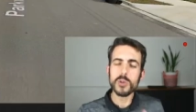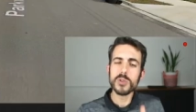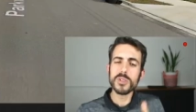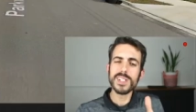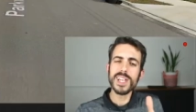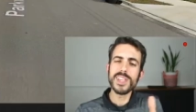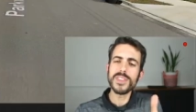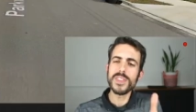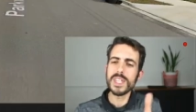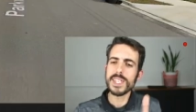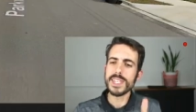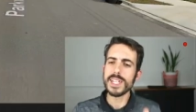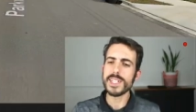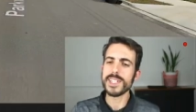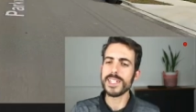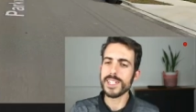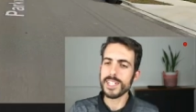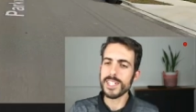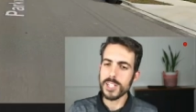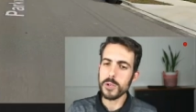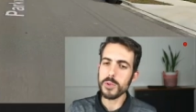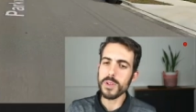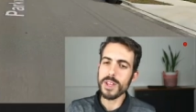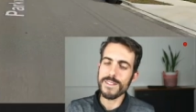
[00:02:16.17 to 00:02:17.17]
So there's nothing
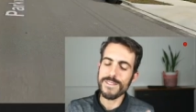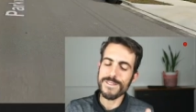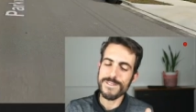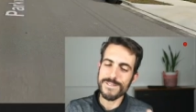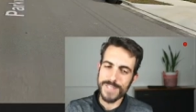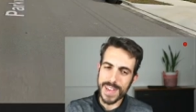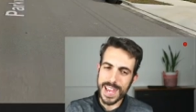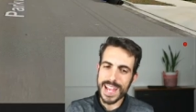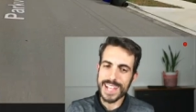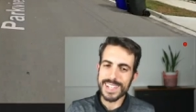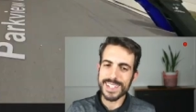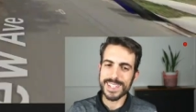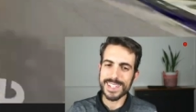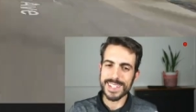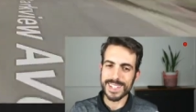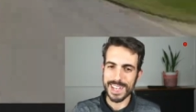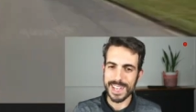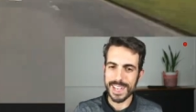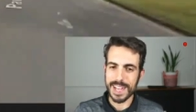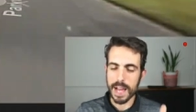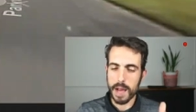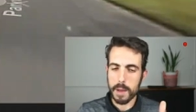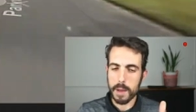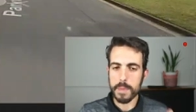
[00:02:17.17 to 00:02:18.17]
necessarily
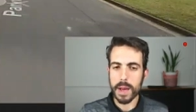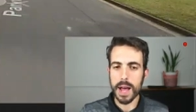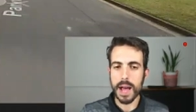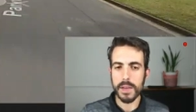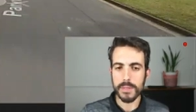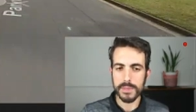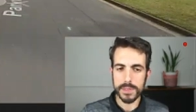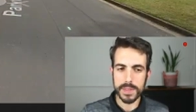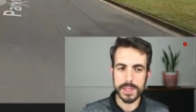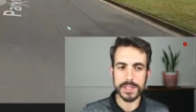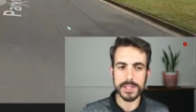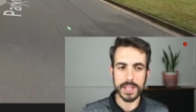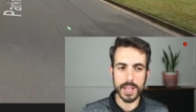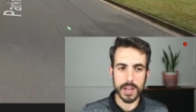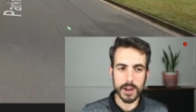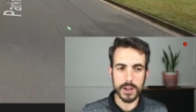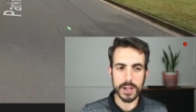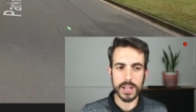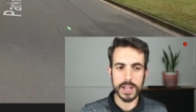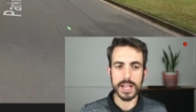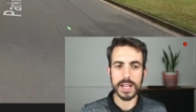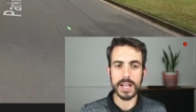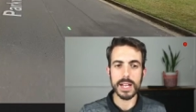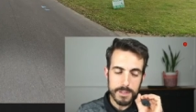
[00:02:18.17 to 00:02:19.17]
fancy about this
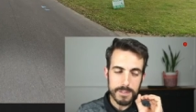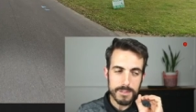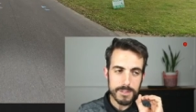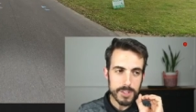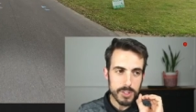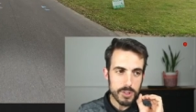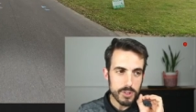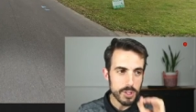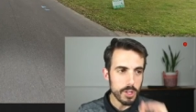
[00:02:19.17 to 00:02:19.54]
area. The